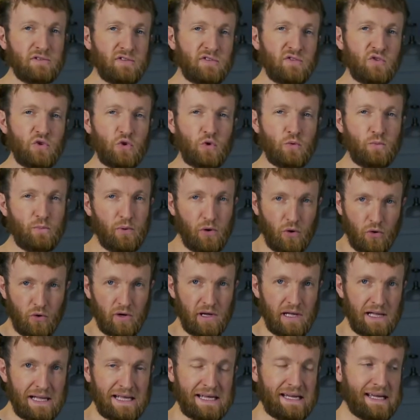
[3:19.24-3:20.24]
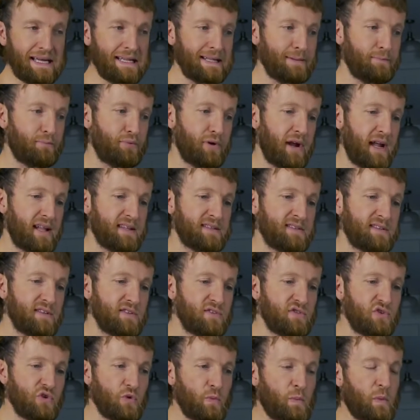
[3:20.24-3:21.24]
super oily and the bread's
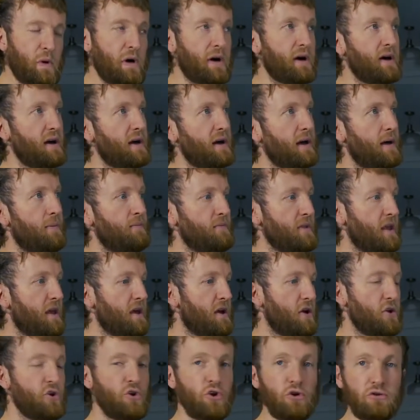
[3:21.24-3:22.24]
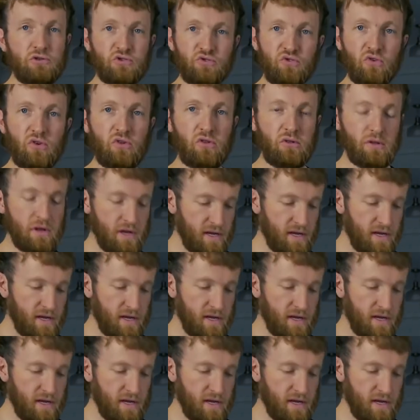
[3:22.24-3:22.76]
super neutral,